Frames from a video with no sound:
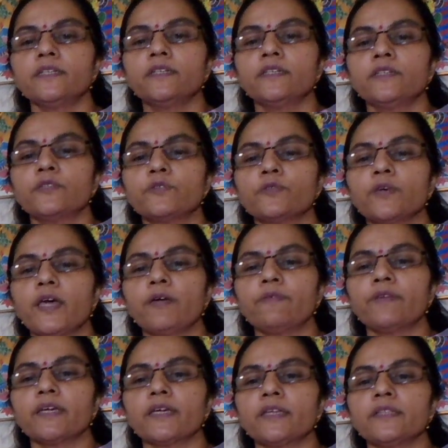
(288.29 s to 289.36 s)
so I have
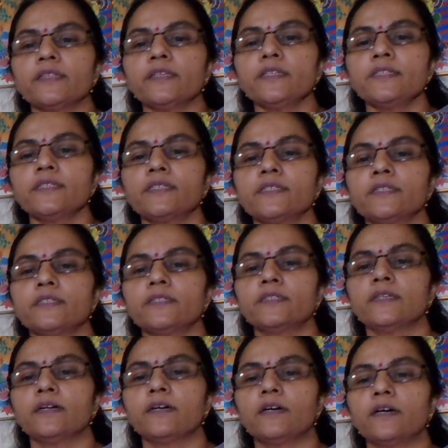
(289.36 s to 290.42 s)
taken this
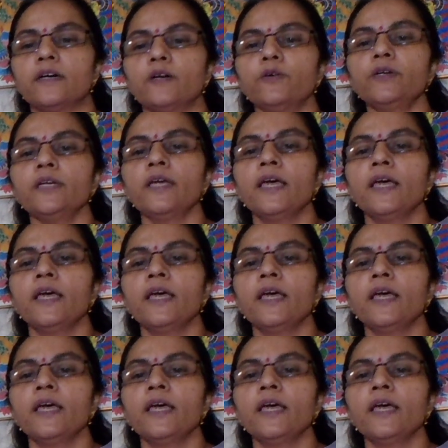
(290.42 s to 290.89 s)
out